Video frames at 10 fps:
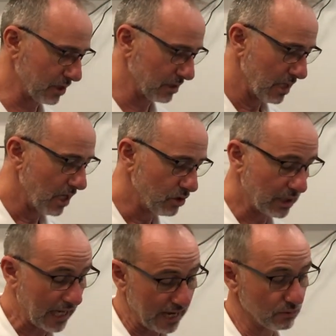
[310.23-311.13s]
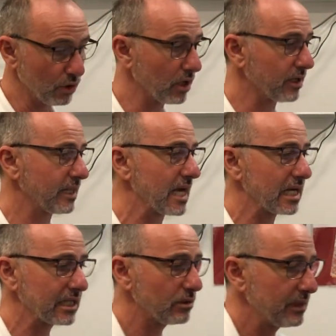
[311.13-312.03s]
it. You can work there a
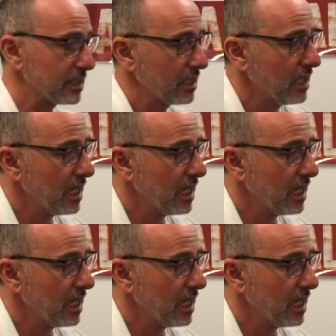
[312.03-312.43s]
little bit,